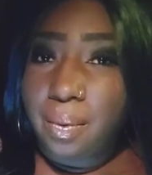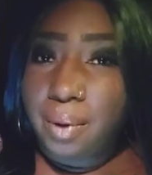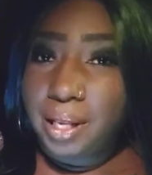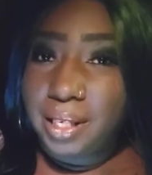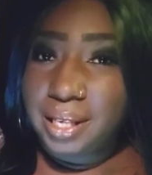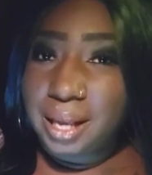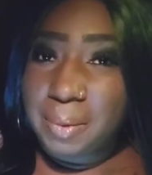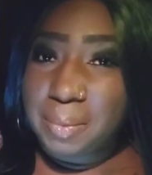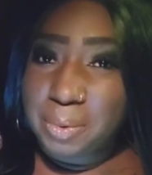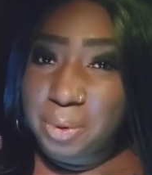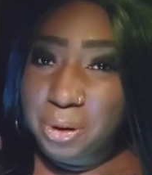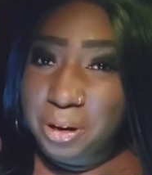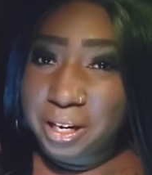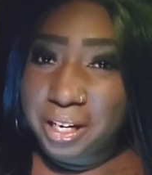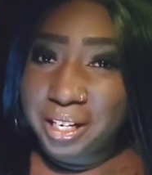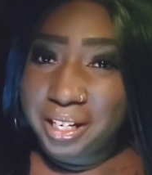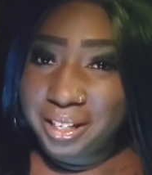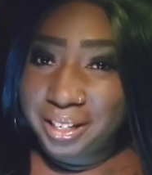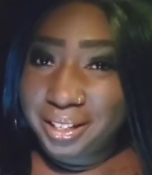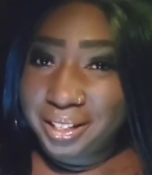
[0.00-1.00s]
What's up,
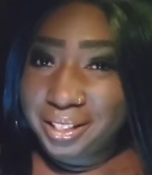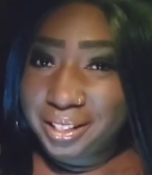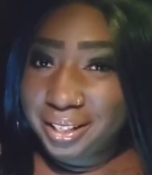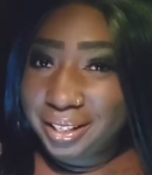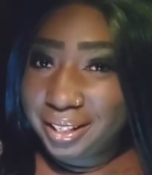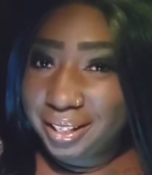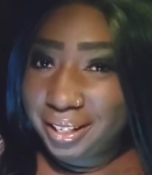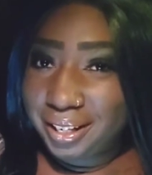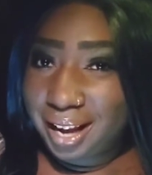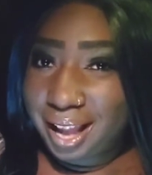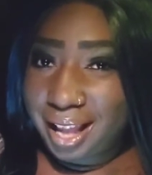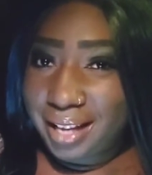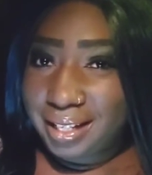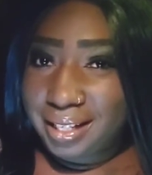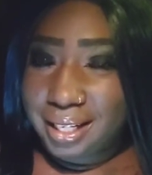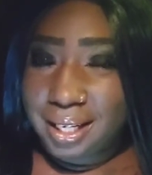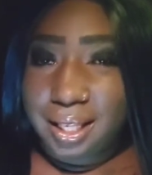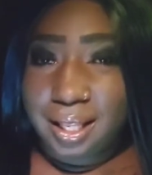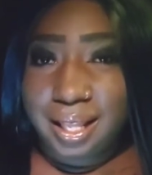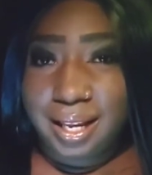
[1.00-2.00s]
warriors? You got
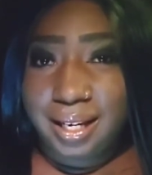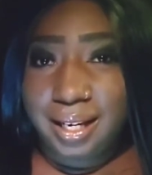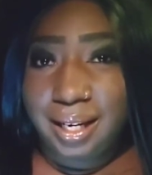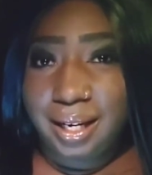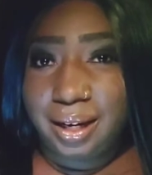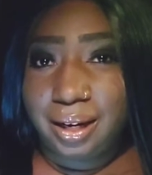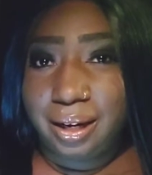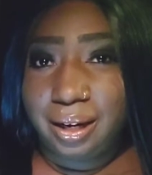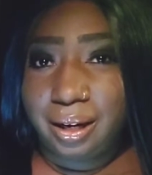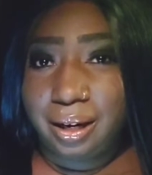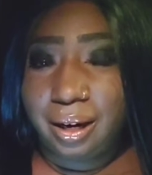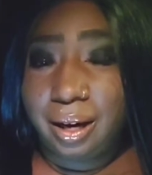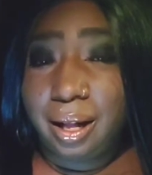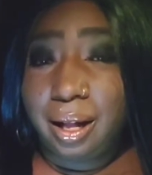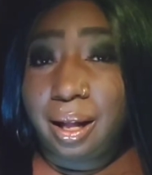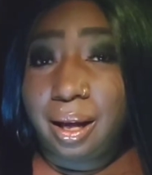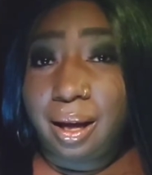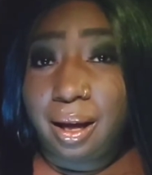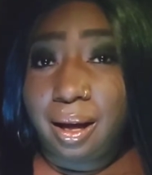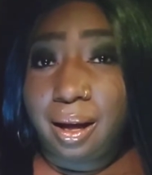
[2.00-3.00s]
D-Lin here
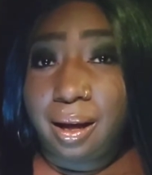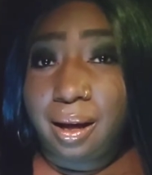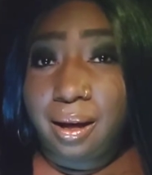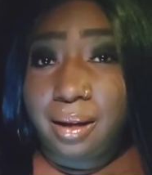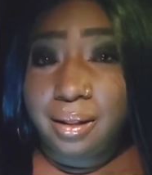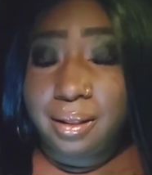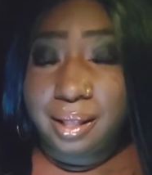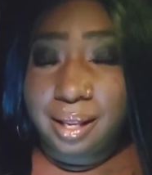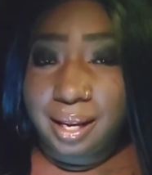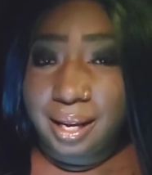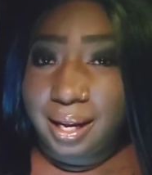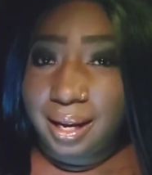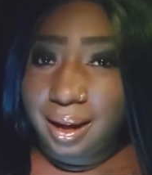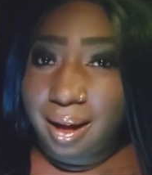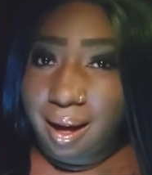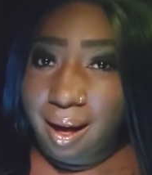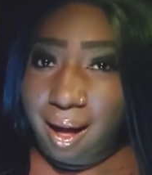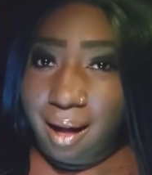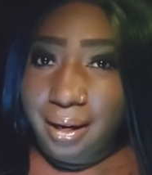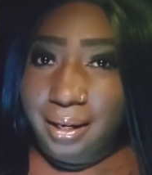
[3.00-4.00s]
on the
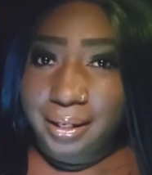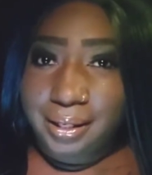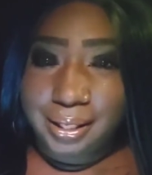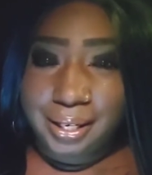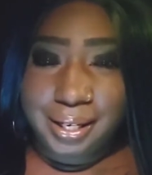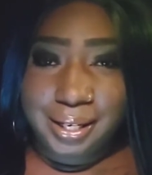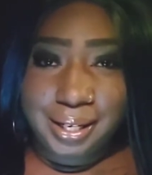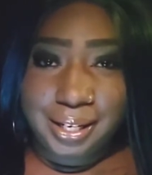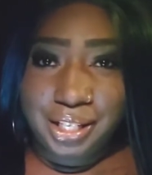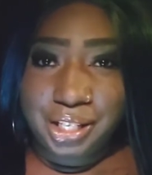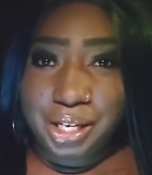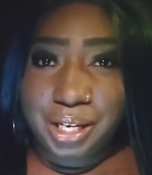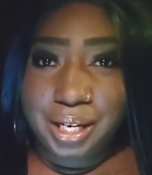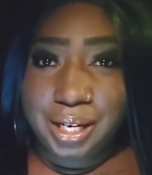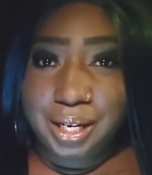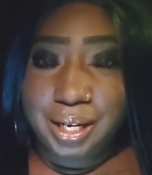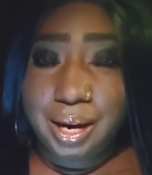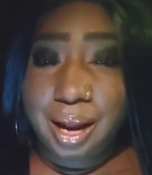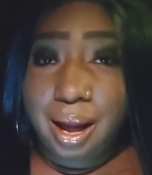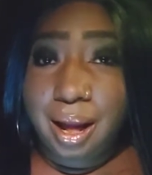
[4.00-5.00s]
August
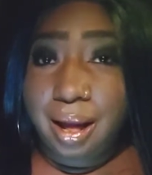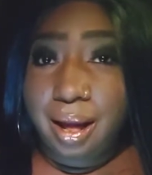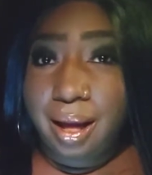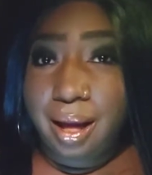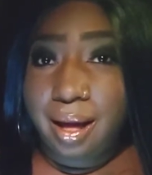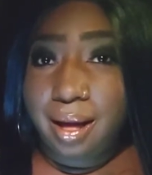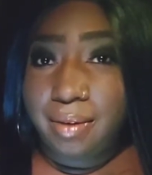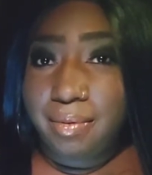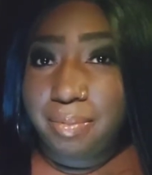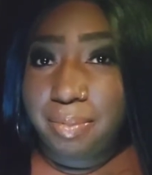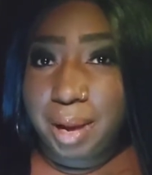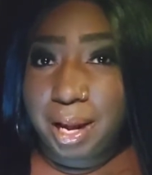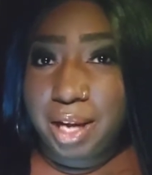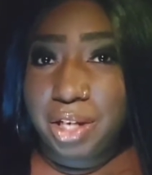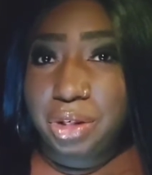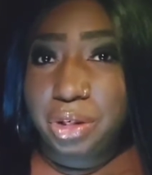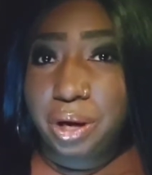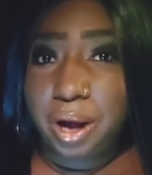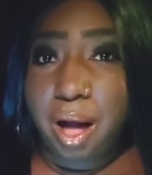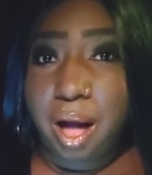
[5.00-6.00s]
edition of
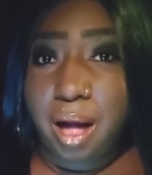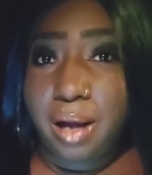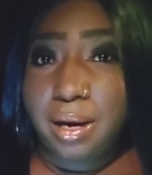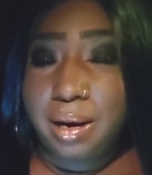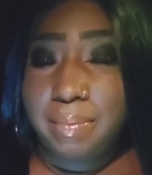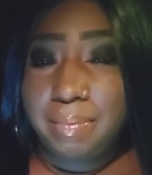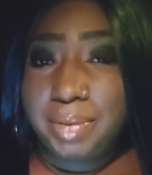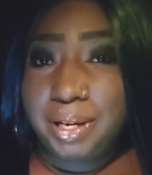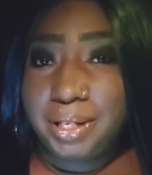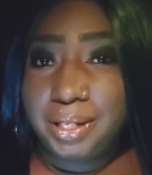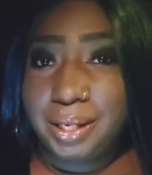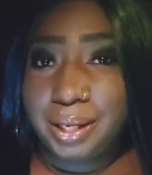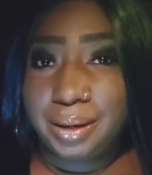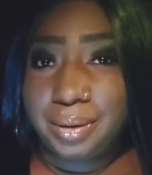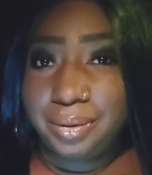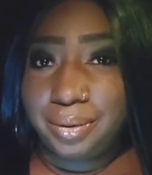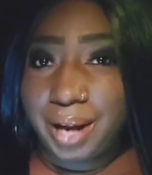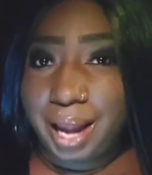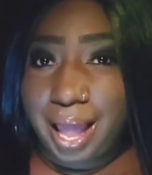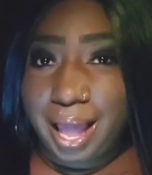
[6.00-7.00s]
Patreon music
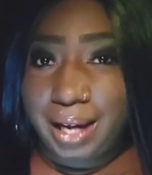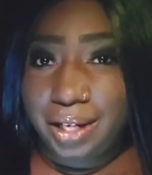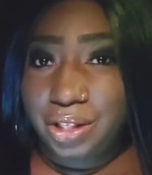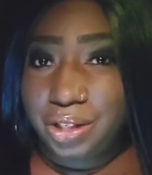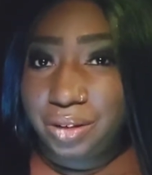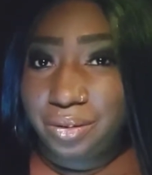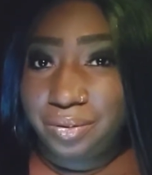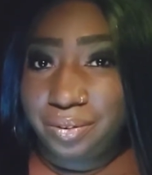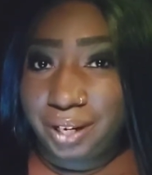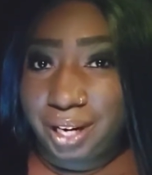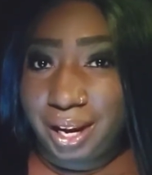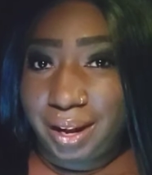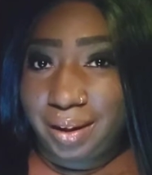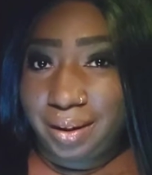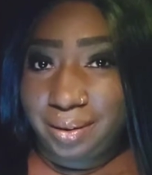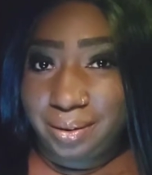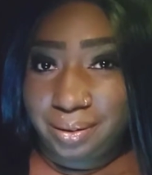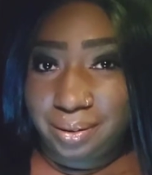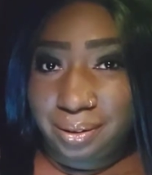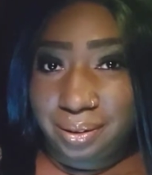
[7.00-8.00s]
reaction
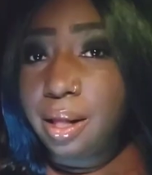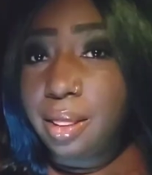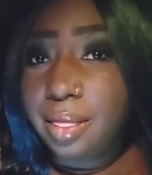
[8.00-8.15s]
videos.